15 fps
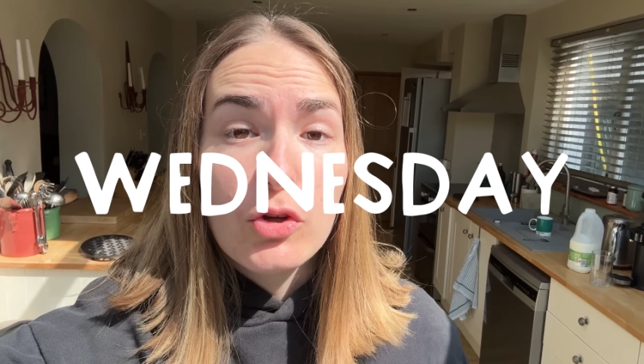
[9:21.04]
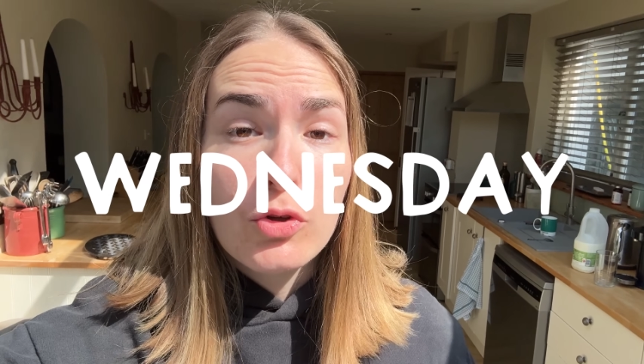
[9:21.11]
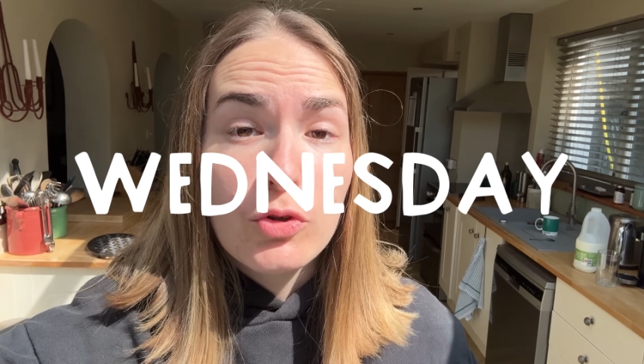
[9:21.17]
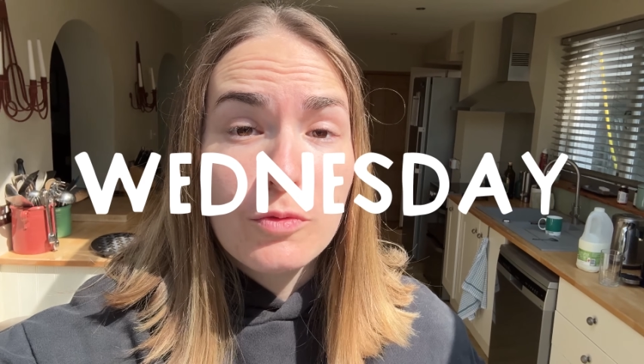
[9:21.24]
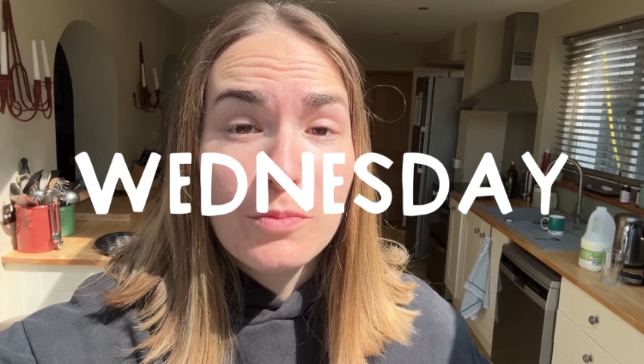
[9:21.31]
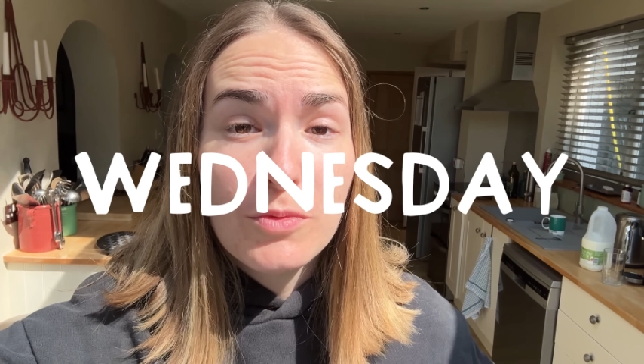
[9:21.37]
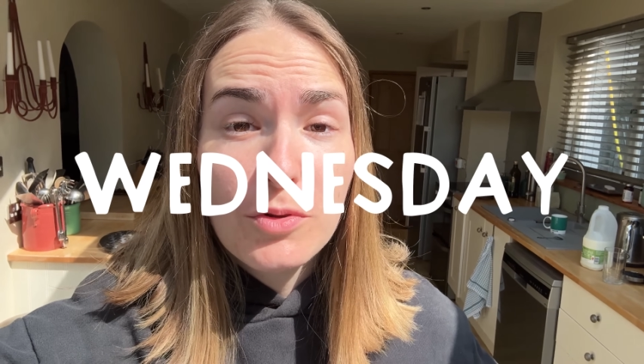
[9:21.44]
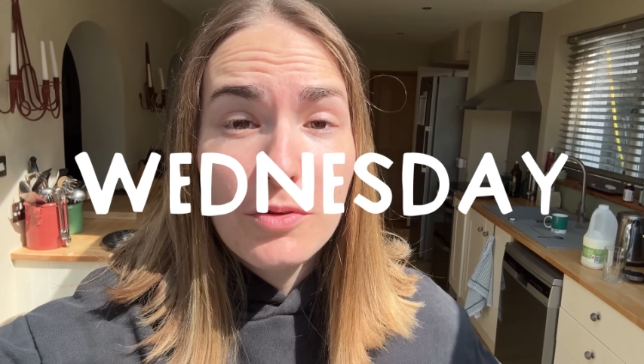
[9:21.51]

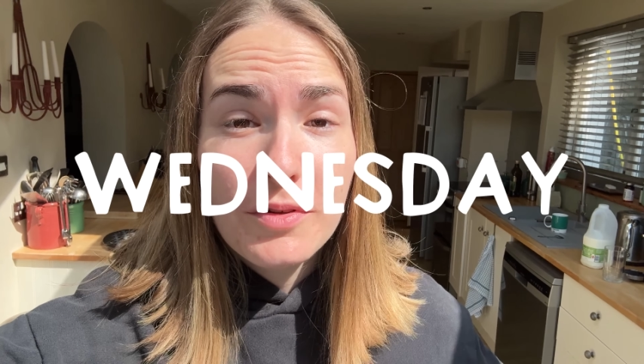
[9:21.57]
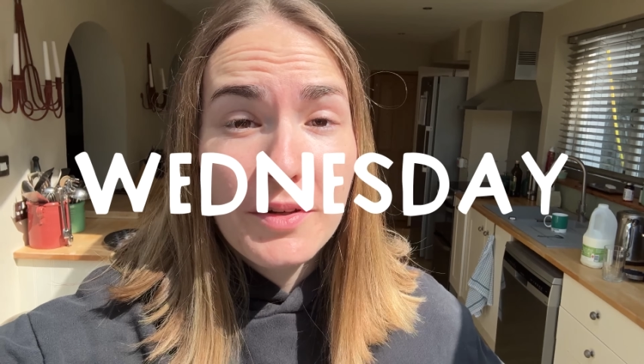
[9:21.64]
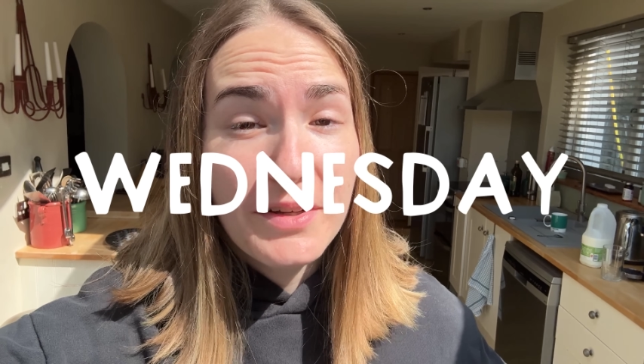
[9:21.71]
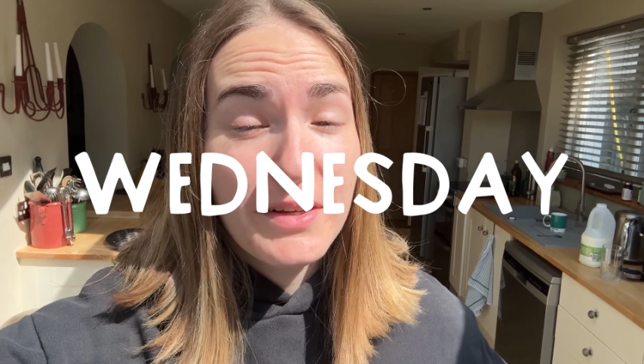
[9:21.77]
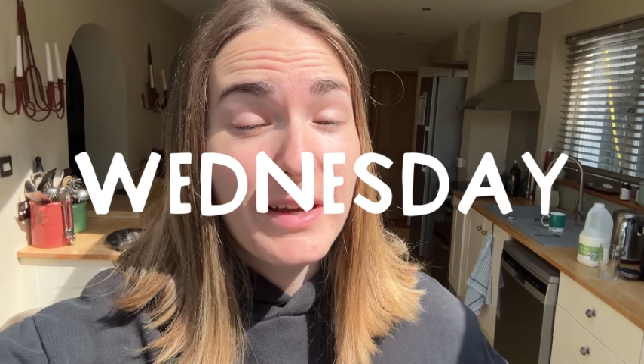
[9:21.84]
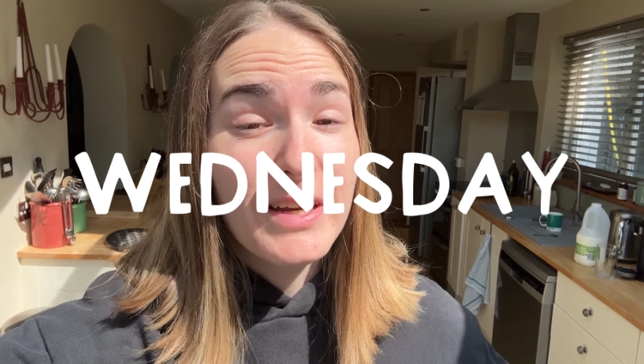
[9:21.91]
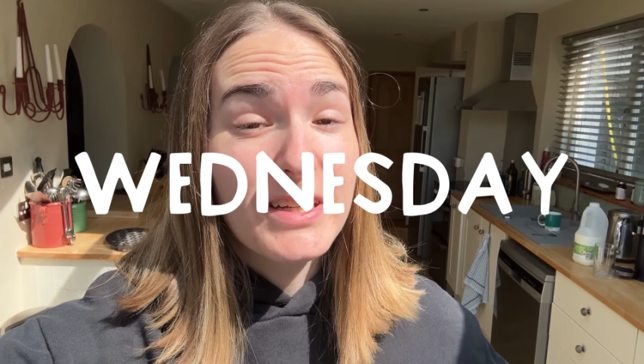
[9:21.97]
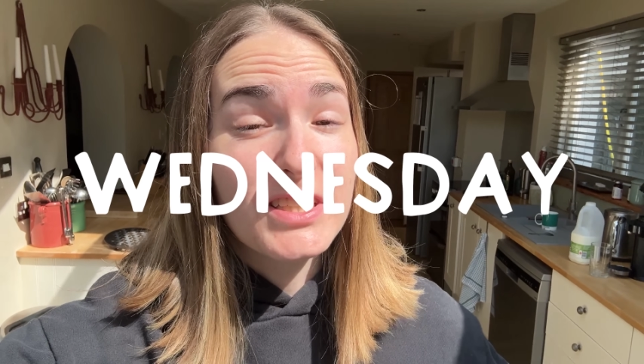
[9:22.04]
Good
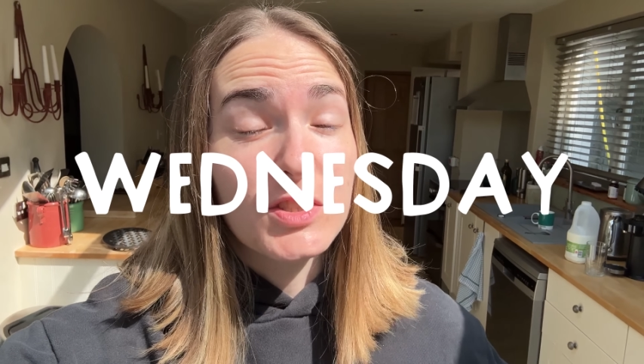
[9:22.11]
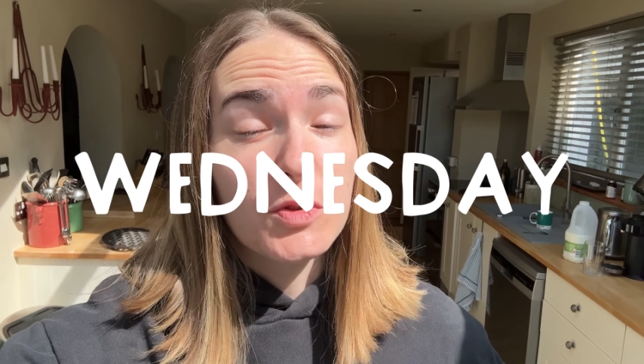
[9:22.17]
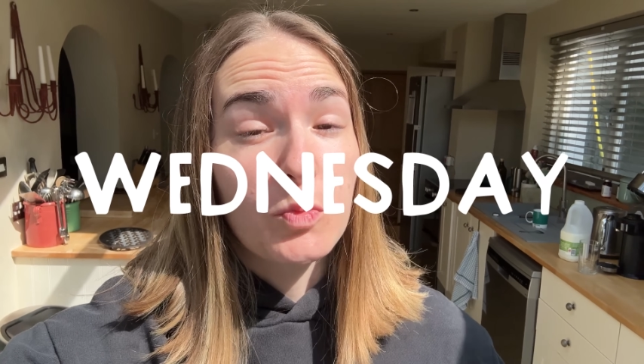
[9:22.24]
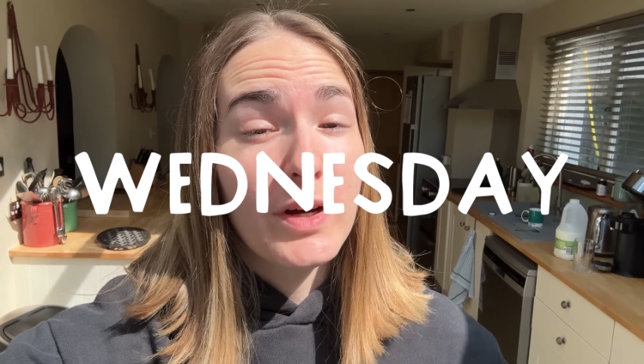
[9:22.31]
morning, it is